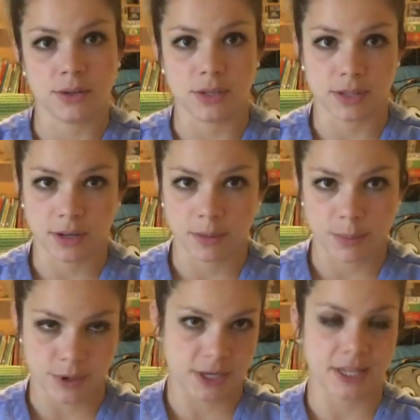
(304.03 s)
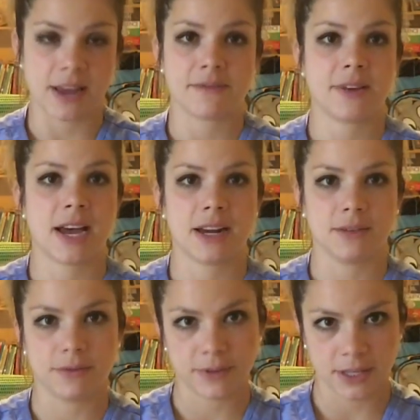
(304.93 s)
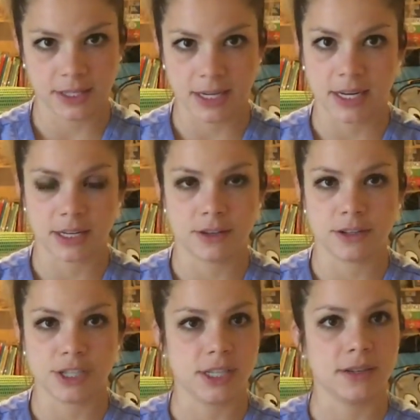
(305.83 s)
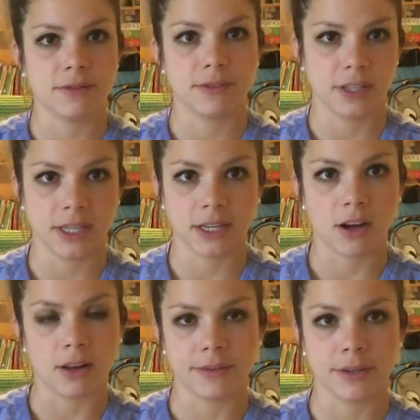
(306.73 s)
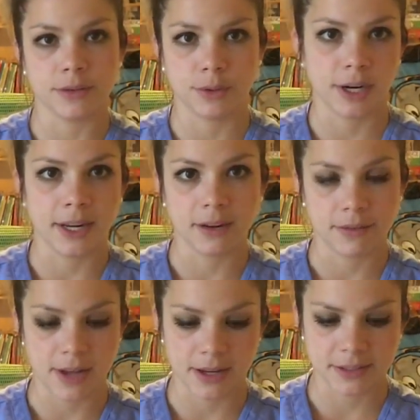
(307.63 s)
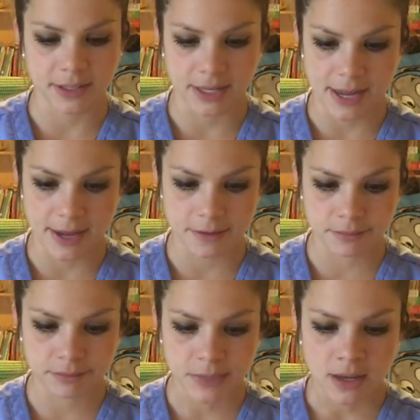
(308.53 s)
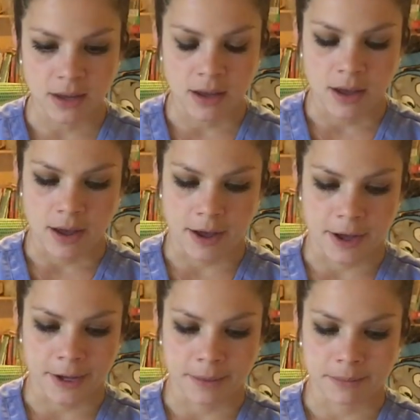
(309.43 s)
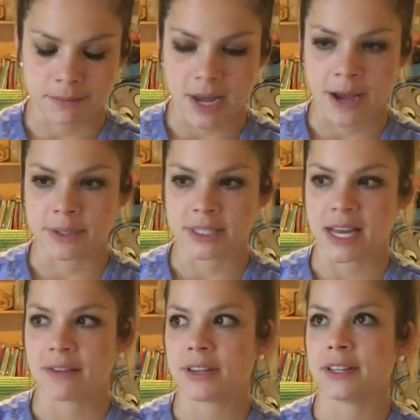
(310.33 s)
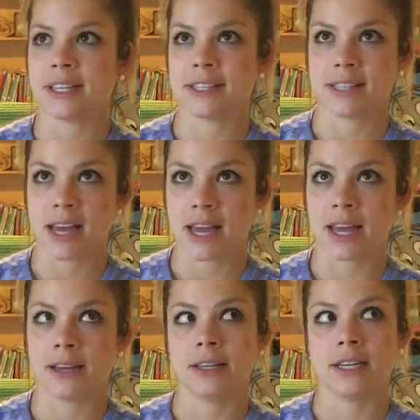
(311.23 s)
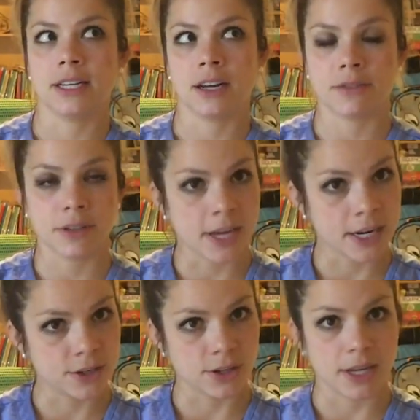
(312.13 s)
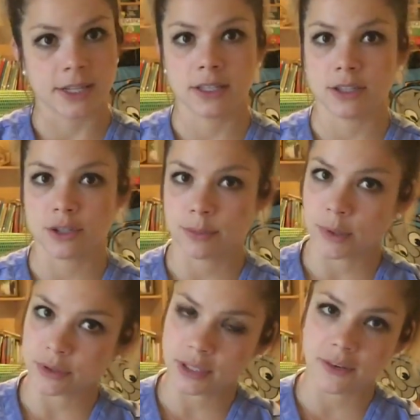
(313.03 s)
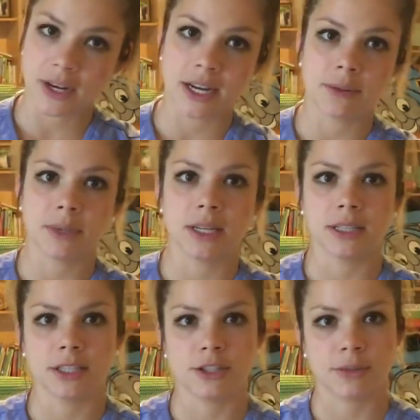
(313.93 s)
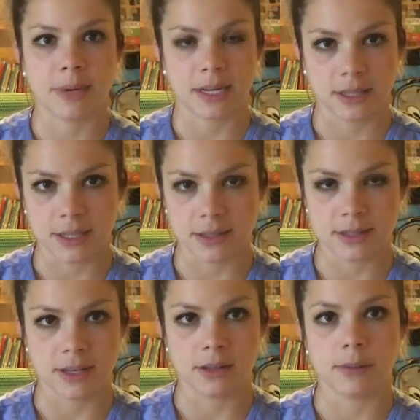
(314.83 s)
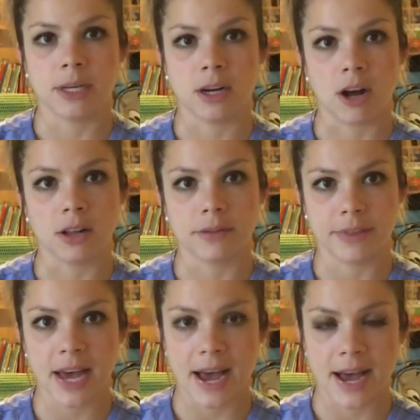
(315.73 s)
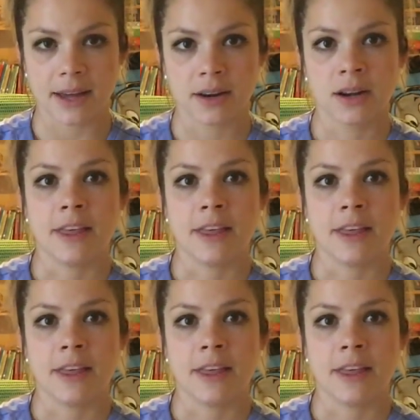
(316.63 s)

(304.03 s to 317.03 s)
you can start burning that fat and feeling that energy and feeling all of those great effects again. I would definitely say get enough electrolytes, get your multivitamin, get your magnesium and all of that